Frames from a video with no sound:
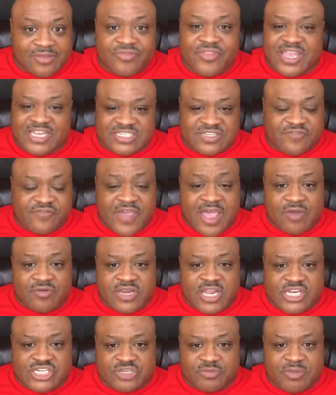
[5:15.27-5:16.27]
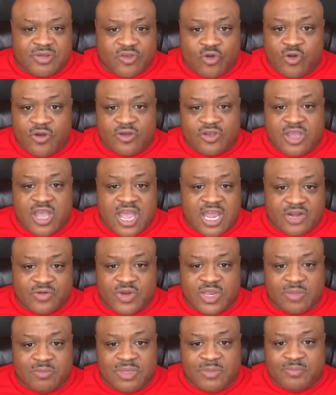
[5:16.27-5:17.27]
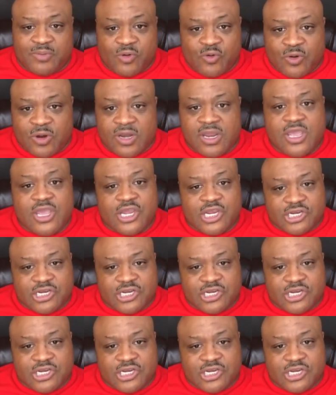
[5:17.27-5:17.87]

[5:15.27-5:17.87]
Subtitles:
That's the foundation. Before concrete can be poured,